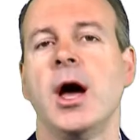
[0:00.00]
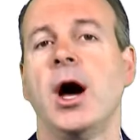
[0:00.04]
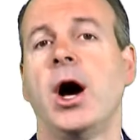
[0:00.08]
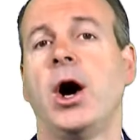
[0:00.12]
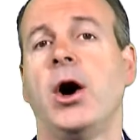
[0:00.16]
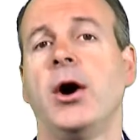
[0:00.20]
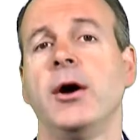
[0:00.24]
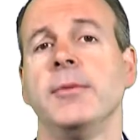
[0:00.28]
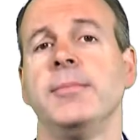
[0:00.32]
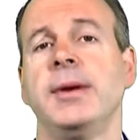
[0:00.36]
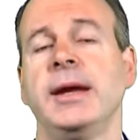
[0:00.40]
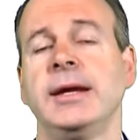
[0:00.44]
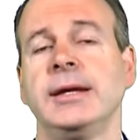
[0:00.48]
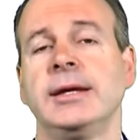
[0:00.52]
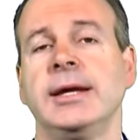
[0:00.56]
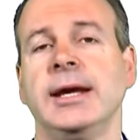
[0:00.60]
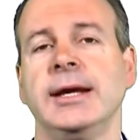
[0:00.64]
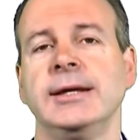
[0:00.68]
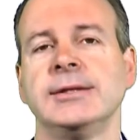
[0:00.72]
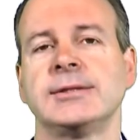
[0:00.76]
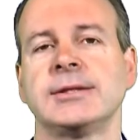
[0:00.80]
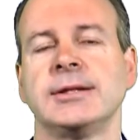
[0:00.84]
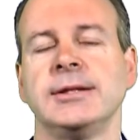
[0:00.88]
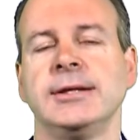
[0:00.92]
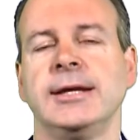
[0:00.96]
Hi, Ben
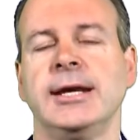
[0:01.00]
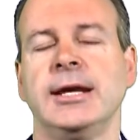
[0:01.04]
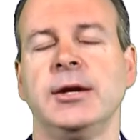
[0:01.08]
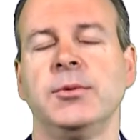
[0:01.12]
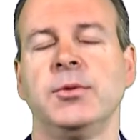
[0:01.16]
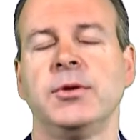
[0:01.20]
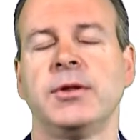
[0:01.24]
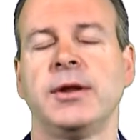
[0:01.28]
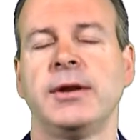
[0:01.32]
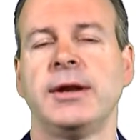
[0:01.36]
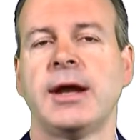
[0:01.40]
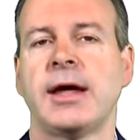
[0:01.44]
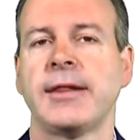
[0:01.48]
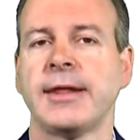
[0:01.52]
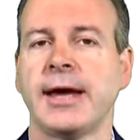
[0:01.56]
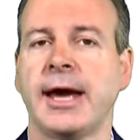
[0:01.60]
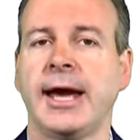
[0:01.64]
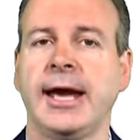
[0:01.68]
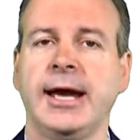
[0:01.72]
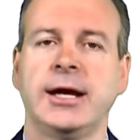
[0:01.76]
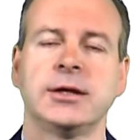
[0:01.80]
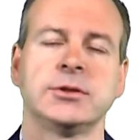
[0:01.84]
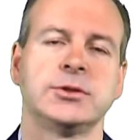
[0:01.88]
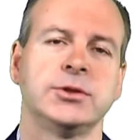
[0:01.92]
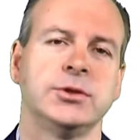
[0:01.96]
Kingsley here with another
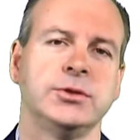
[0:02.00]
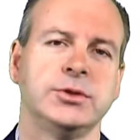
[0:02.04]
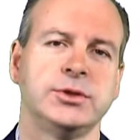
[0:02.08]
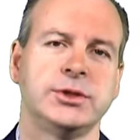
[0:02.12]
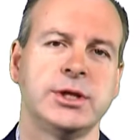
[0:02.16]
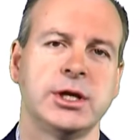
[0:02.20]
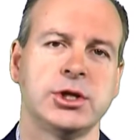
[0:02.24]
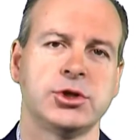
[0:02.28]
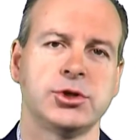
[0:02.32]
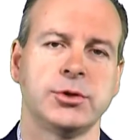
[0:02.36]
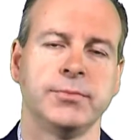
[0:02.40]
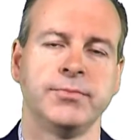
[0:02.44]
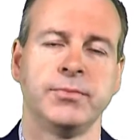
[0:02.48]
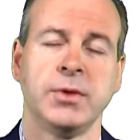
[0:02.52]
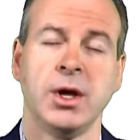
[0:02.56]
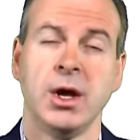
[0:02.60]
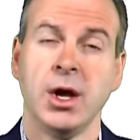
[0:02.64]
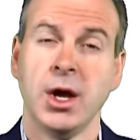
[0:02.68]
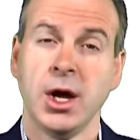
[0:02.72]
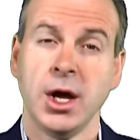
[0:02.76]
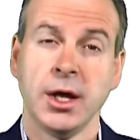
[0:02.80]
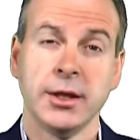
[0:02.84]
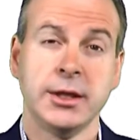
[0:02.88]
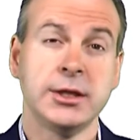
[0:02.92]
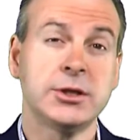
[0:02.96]
how-to session.
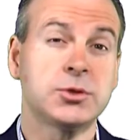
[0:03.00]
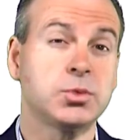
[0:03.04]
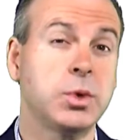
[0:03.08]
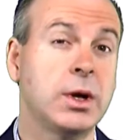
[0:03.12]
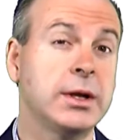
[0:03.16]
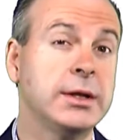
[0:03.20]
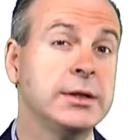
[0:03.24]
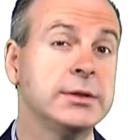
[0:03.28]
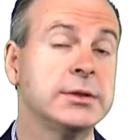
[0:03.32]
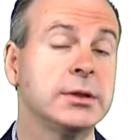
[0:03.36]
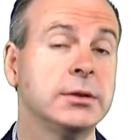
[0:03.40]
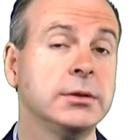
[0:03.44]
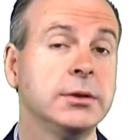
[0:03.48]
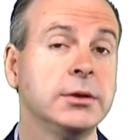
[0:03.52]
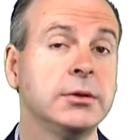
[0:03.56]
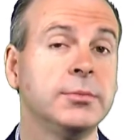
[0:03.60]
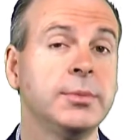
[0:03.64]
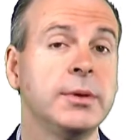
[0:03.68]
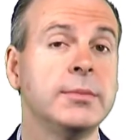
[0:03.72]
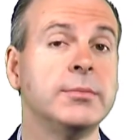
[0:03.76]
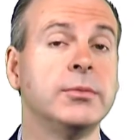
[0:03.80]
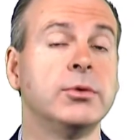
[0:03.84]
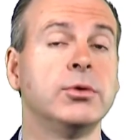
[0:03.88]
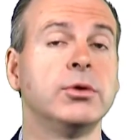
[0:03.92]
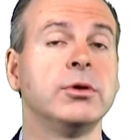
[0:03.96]
This one is a little
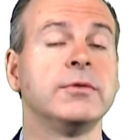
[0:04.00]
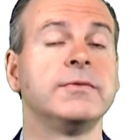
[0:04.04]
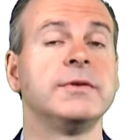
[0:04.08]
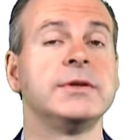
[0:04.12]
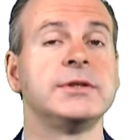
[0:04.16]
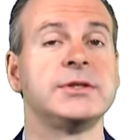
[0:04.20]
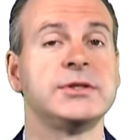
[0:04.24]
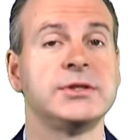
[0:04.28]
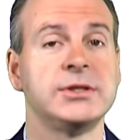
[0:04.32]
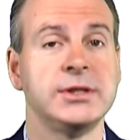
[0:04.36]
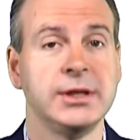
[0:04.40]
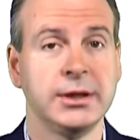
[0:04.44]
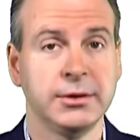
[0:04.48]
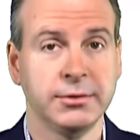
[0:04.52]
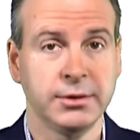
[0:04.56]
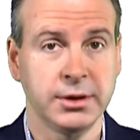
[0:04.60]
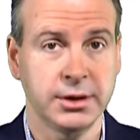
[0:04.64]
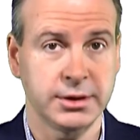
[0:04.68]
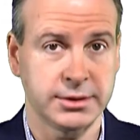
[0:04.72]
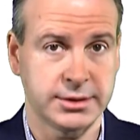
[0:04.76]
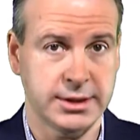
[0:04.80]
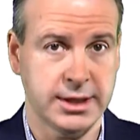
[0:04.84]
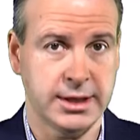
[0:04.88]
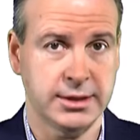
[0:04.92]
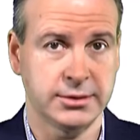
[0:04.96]
bit more of a
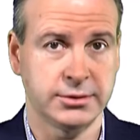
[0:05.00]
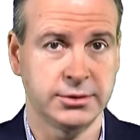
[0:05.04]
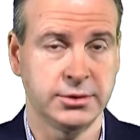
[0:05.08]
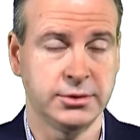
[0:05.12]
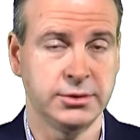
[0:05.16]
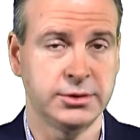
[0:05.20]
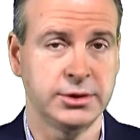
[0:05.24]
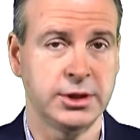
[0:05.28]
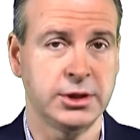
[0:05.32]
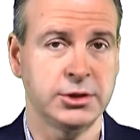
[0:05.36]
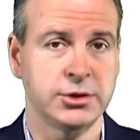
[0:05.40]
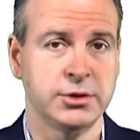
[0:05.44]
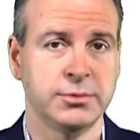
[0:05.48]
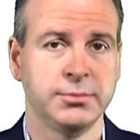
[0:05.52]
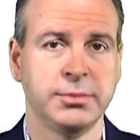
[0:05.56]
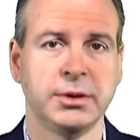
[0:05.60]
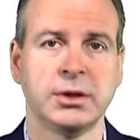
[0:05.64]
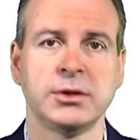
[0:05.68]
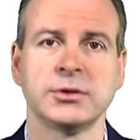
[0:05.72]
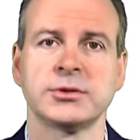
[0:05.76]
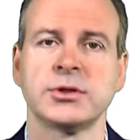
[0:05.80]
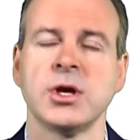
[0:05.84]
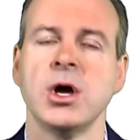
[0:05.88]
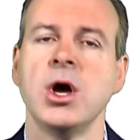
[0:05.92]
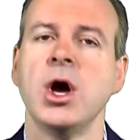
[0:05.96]
serious how-to session
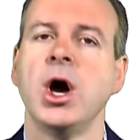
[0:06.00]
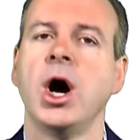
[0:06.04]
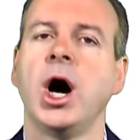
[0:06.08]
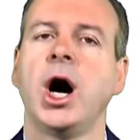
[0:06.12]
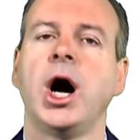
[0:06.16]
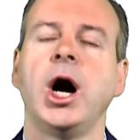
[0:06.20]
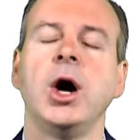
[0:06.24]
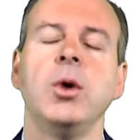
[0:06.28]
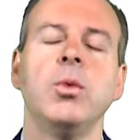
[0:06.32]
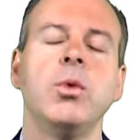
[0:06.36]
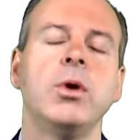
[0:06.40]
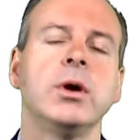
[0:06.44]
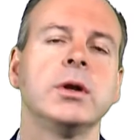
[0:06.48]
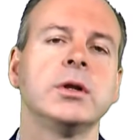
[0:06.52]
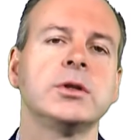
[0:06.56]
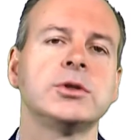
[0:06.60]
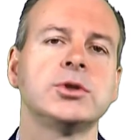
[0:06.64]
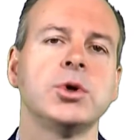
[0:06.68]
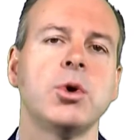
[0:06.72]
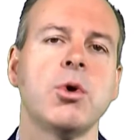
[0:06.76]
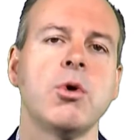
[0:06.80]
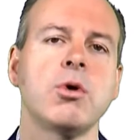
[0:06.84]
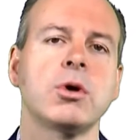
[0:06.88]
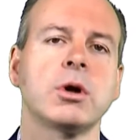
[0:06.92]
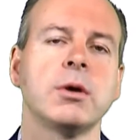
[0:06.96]
because I want to
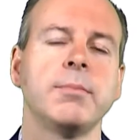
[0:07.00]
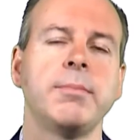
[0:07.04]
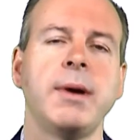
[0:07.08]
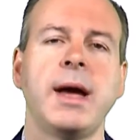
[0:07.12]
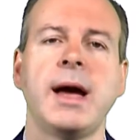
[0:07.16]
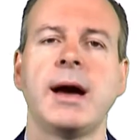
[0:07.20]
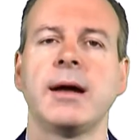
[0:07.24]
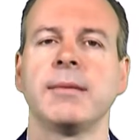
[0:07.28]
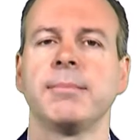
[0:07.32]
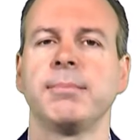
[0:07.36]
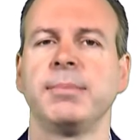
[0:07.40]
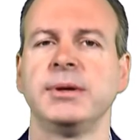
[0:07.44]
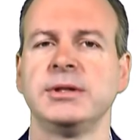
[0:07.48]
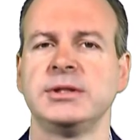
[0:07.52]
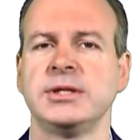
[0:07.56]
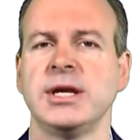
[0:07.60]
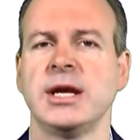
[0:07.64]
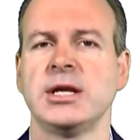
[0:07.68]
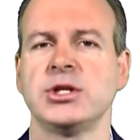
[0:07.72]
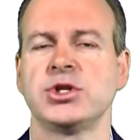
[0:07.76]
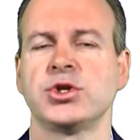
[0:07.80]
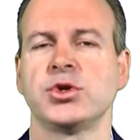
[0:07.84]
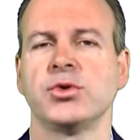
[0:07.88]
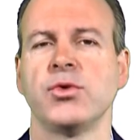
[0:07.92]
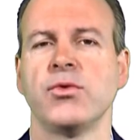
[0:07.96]
talk about
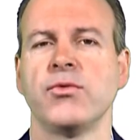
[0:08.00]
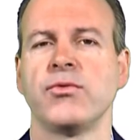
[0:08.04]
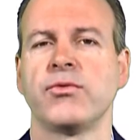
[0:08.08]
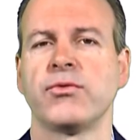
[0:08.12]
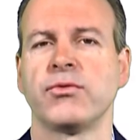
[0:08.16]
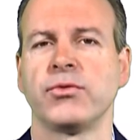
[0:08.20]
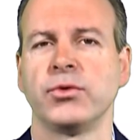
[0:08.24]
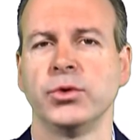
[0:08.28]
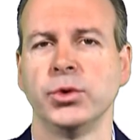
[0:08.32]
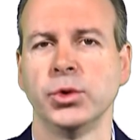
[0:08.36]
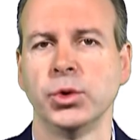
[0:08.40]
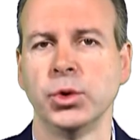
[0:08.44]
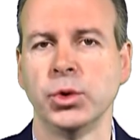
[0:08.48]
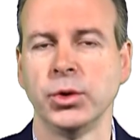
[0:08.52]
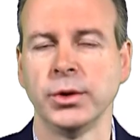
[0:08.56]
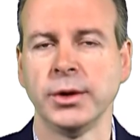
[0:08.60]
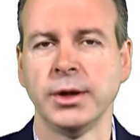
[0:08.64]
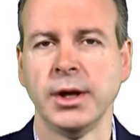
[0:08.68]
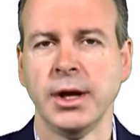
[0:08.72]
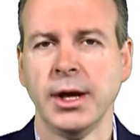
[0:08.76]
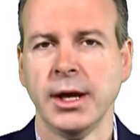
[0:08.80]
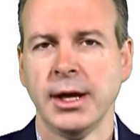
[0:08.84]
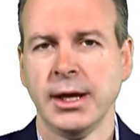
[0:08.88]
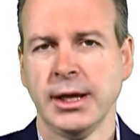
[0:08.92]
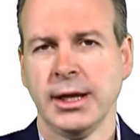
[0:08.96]
potential fraud
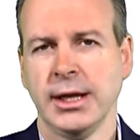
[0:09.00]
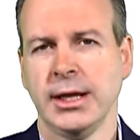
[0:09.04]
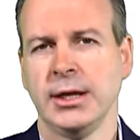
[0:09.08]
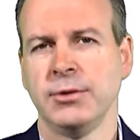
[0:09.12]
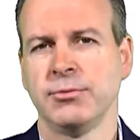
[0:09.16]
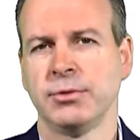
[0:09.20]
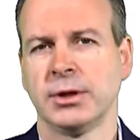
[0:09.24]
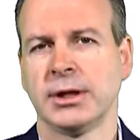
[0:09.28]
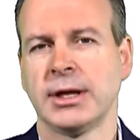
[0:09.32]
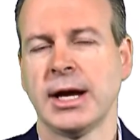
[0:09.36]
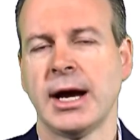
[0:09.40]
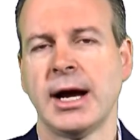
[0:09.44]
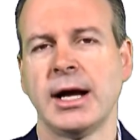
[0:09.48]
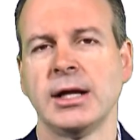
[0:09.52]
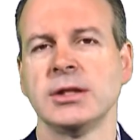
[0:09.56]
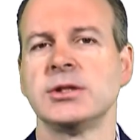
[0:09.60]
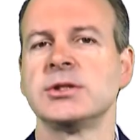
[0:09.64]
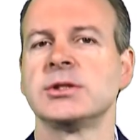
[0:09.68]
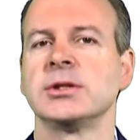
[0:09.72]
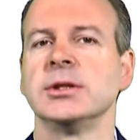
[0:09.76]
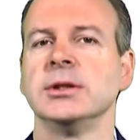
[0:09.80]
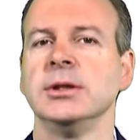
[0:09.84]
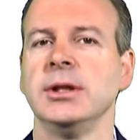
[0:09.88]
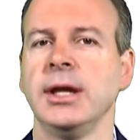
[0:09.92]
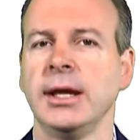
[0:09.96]
in regards
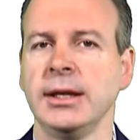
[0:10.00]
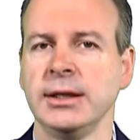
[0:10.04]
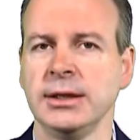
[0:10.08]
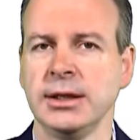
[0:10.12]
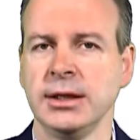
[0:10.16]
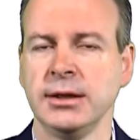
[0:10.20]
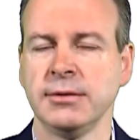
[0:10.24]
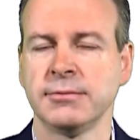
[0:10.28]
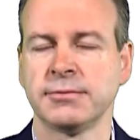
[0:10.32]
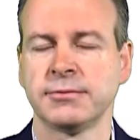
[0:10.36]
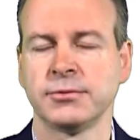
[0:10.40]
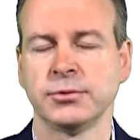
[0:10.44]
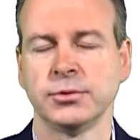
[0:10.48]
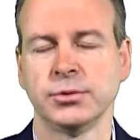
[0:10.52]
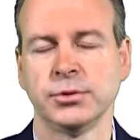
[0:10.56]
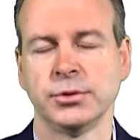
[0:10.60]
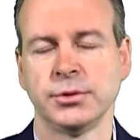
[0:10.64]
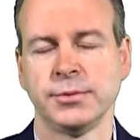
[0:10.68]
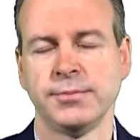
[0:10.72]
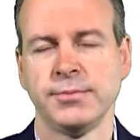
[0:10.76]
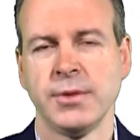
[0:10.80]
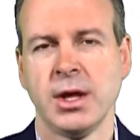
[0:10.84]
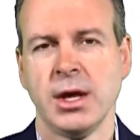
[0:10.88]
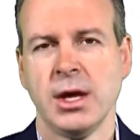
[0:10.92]
to lending fraud.